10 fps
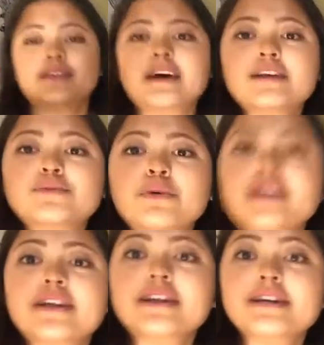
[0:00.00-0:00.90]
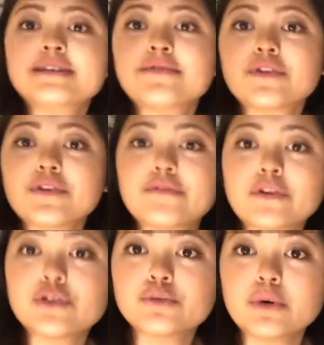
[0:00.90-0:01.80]
that's what it is for the
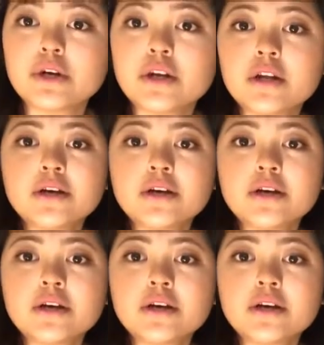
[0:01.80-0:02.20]
first one.